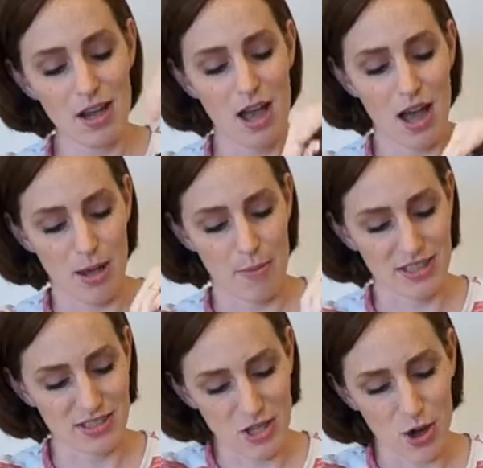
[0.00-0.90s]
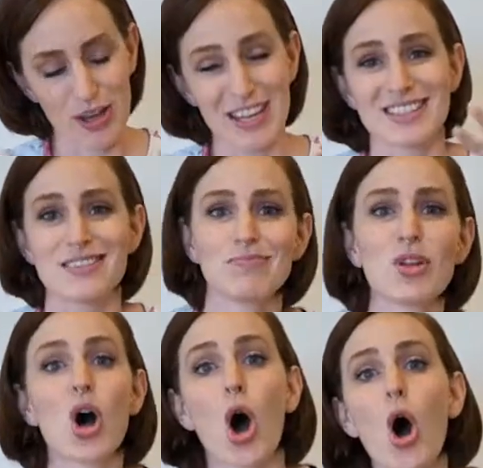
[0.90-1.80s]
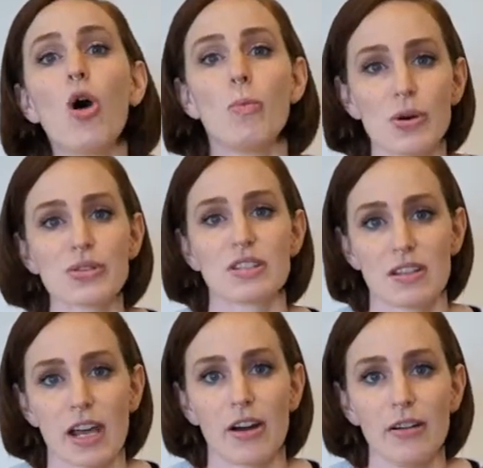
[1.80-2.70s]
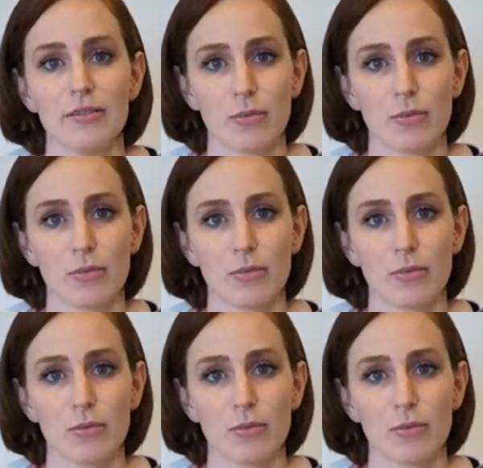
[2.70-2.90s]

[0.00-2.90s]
and so it's almost there